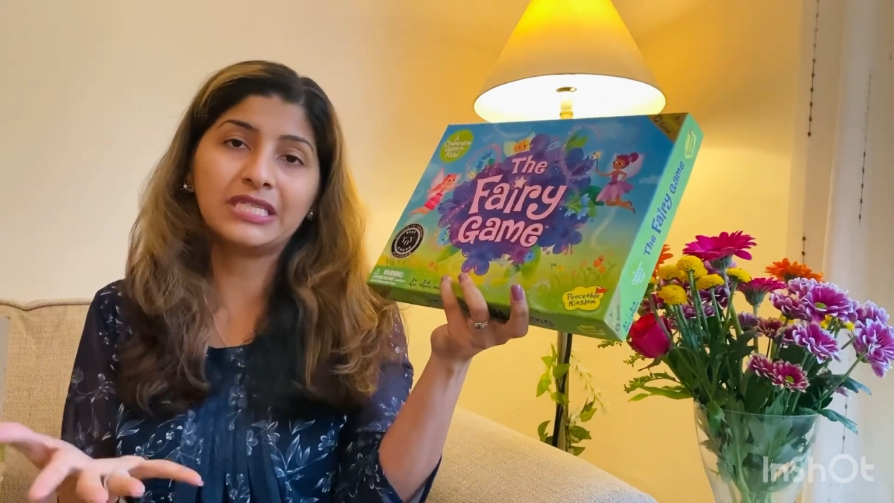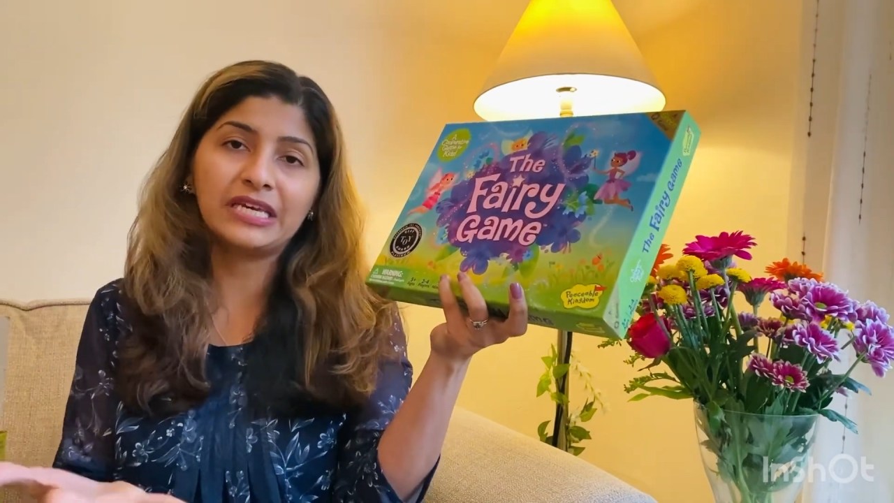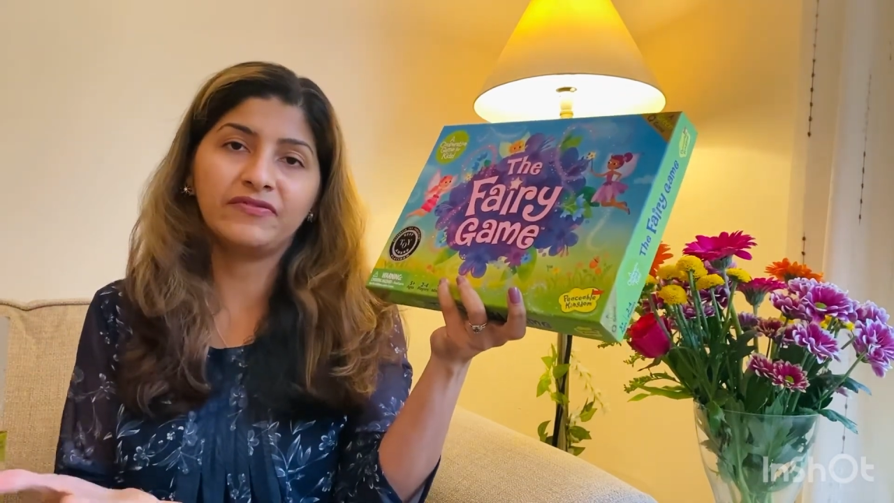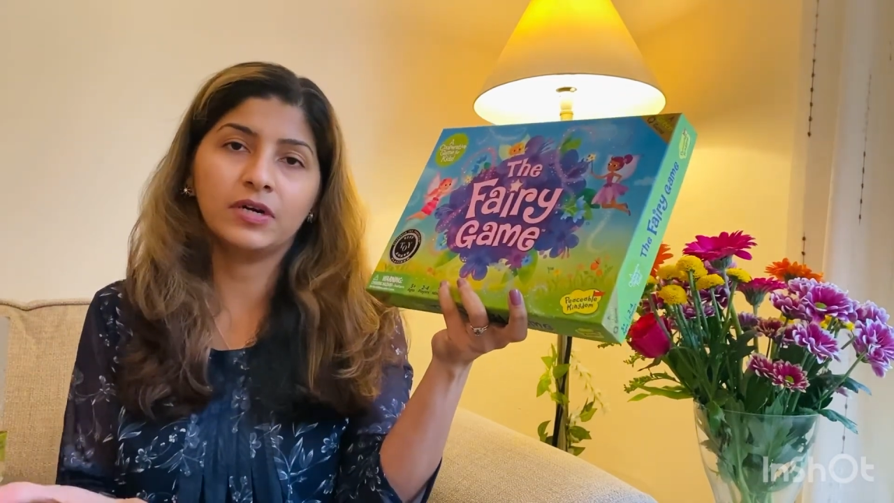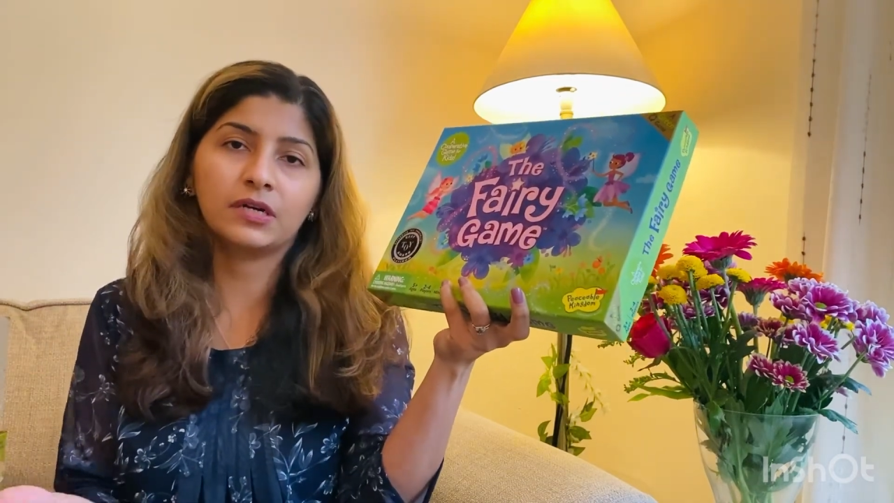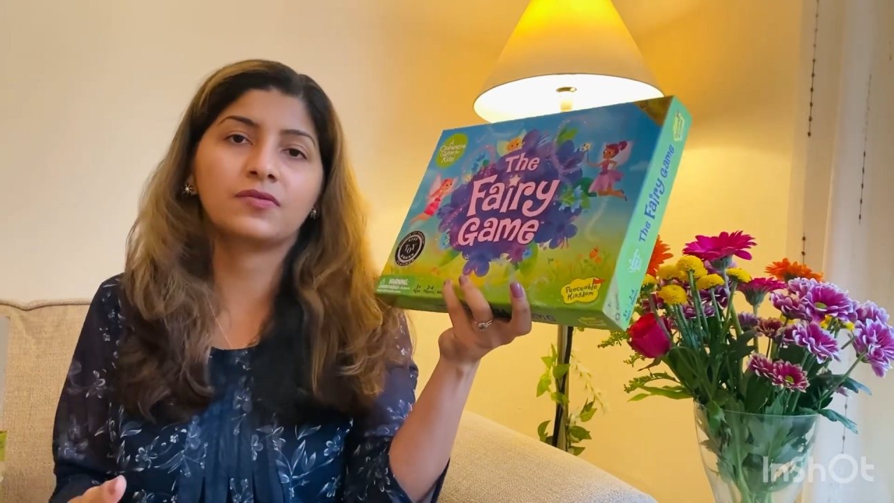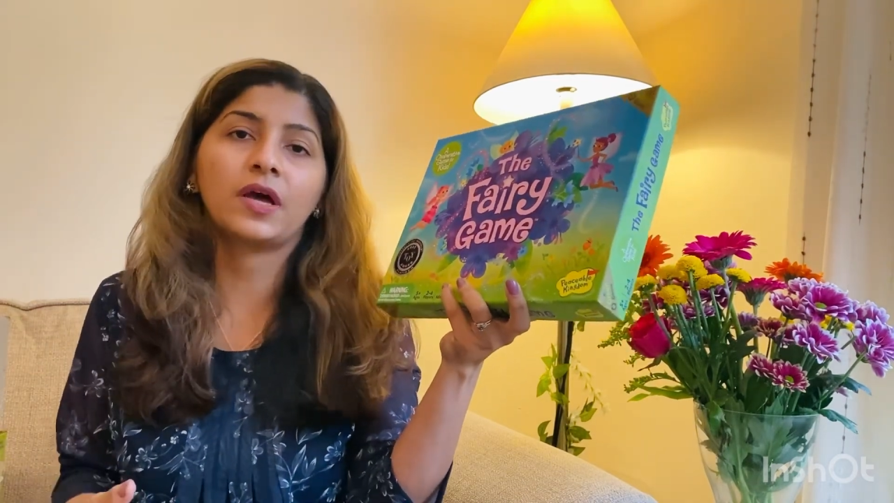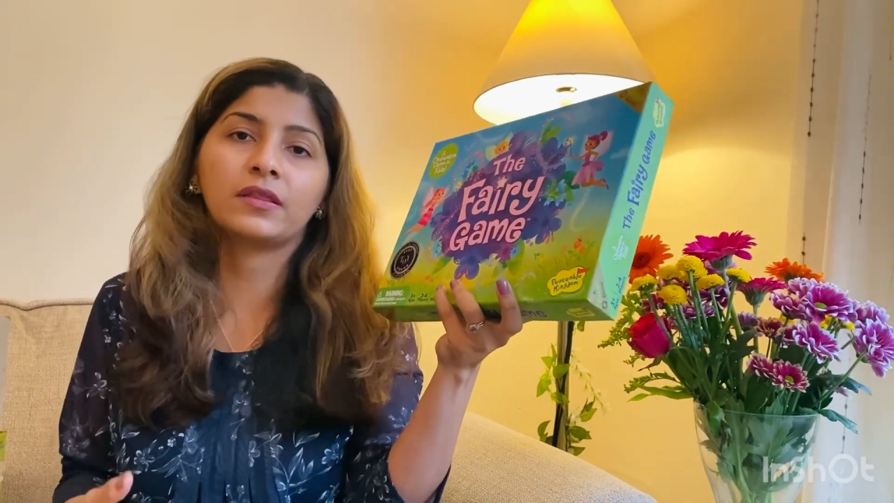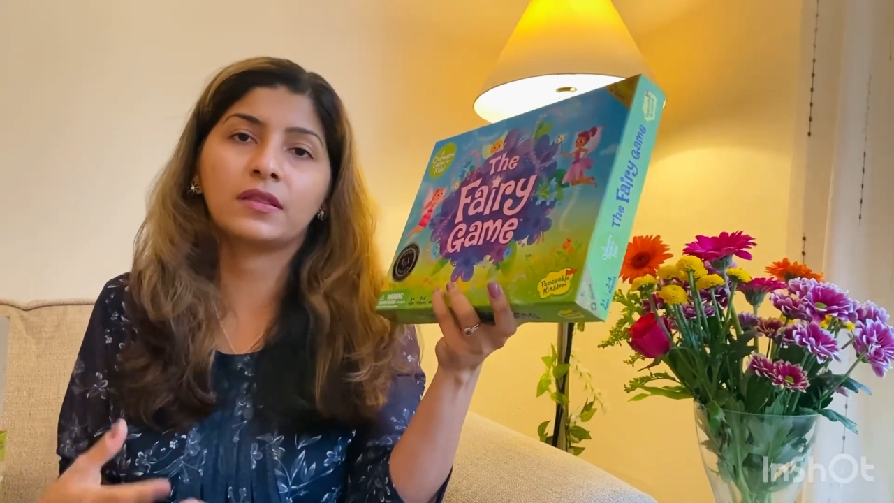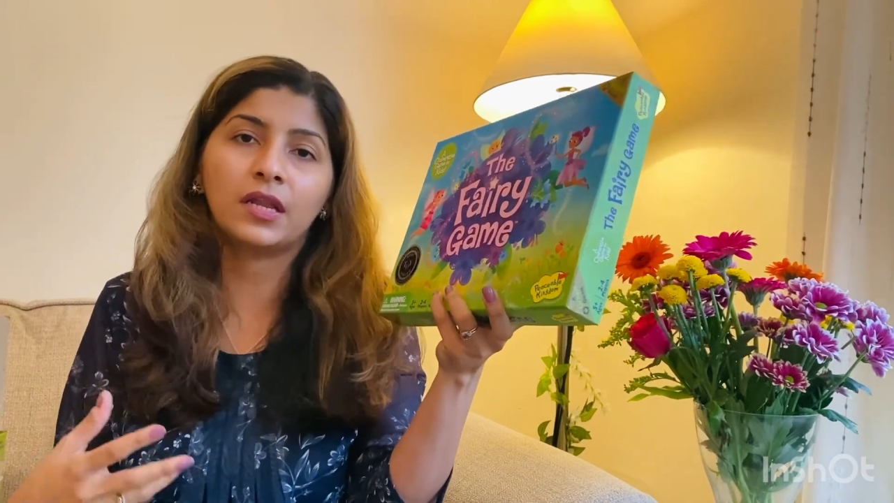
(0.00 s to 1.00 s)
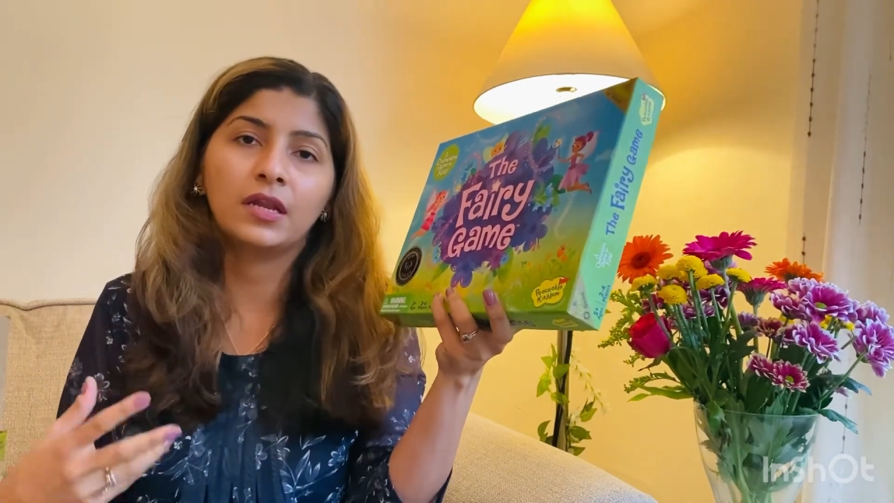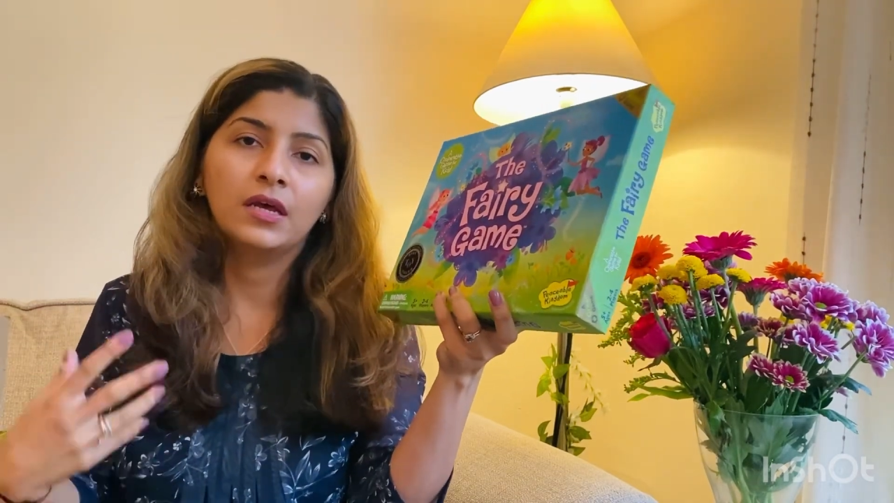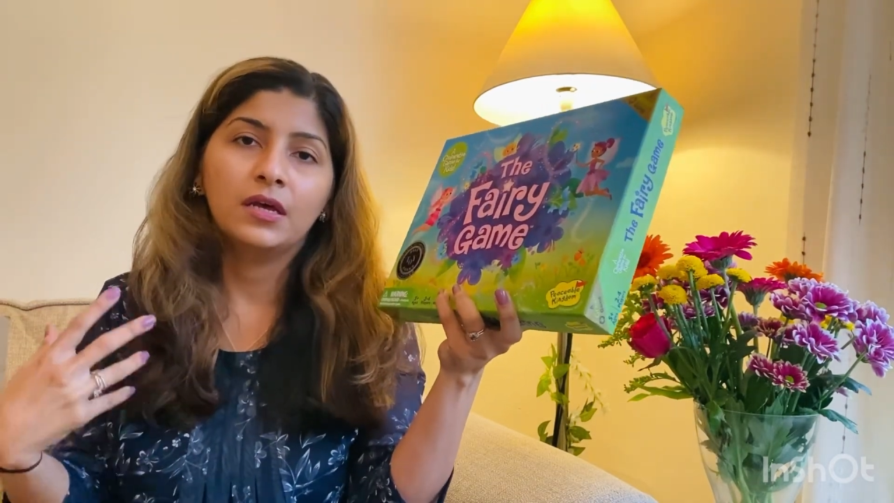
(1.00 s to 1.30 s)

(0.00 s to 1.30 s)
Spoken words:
teamwork rather than,